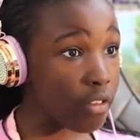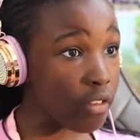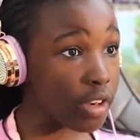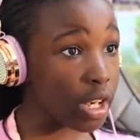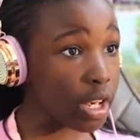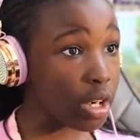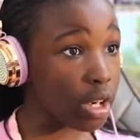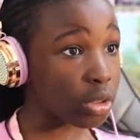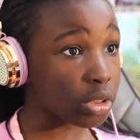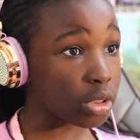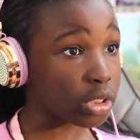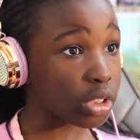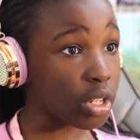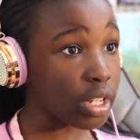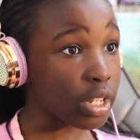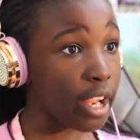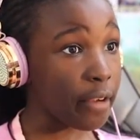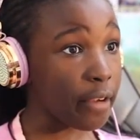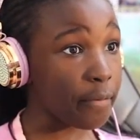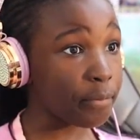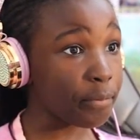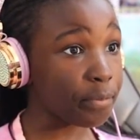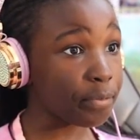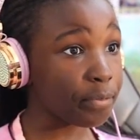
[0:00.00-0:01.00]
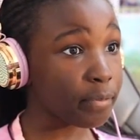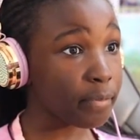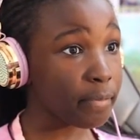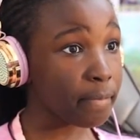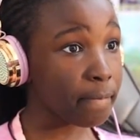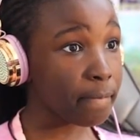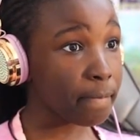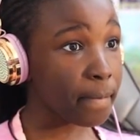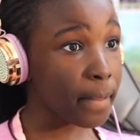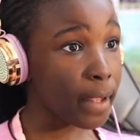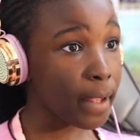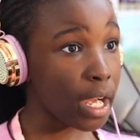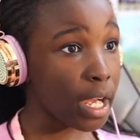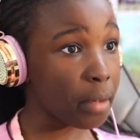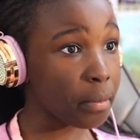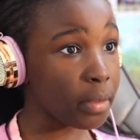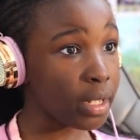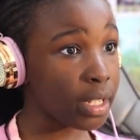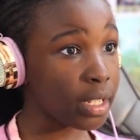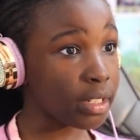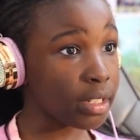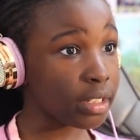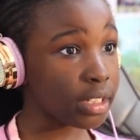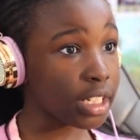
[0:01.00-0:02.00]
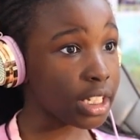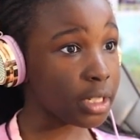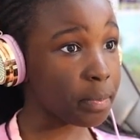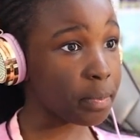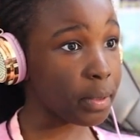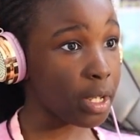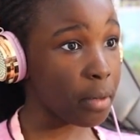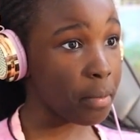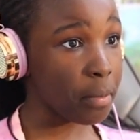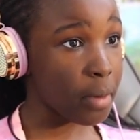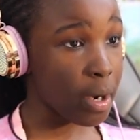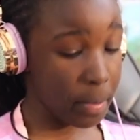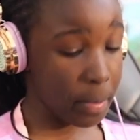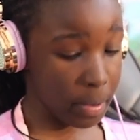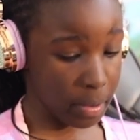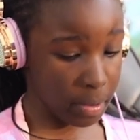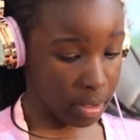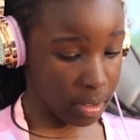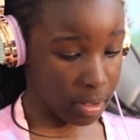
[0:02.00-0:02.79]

Oreos! Okay. Um, let's pick them up.